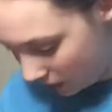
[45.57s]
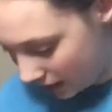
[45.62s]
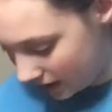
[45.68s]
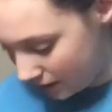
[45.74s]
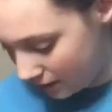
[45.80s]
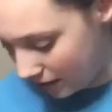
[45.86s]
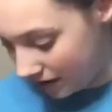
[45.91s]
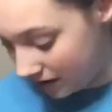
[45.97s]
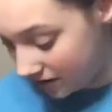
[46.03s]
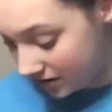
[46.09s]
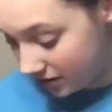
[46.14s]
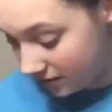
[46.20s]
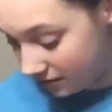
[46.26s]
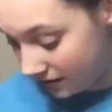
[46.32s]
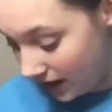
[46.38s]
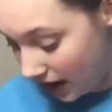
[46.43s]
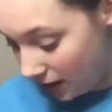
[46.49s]
going to mix
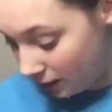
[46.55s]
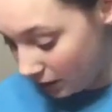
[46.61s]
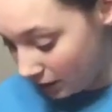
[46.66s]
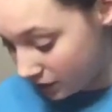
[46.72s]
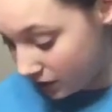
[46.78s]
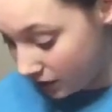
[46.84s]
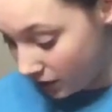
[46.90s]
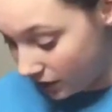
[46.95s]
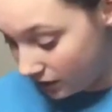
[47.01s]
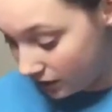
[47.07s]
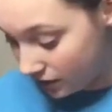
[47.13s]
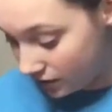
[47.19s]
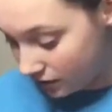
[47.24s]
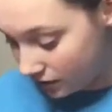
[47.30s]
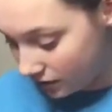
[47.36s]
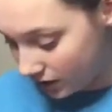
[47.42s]
the flour, salt,